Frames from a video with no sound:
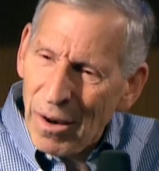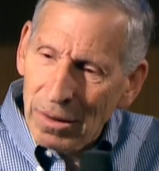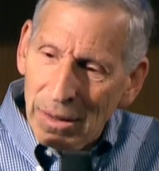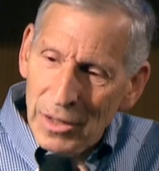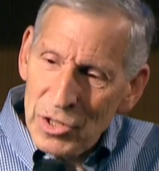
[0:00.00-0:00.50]

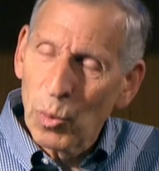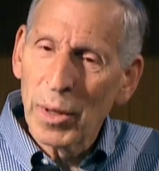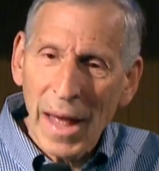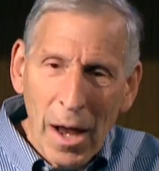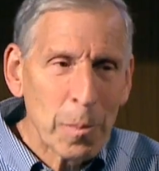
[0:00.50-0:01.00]
Parallels
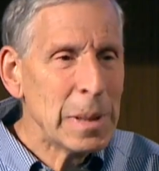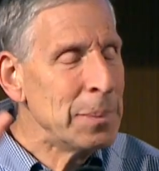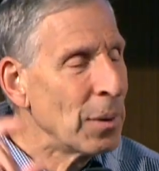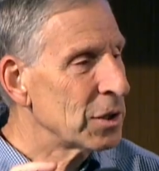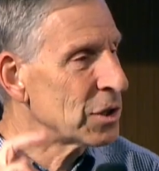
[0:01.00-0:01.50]
with how
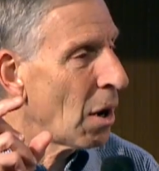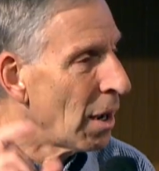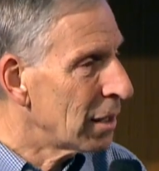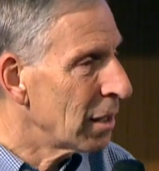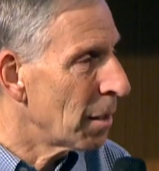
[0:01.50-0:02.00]
people are
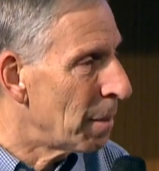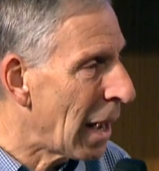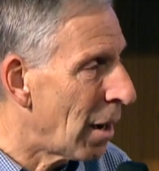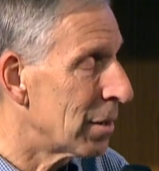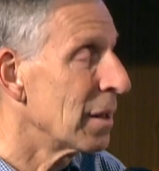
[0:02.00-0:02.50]
talking
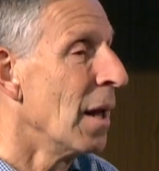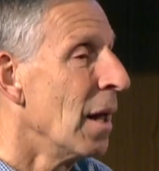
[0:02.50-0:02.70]
about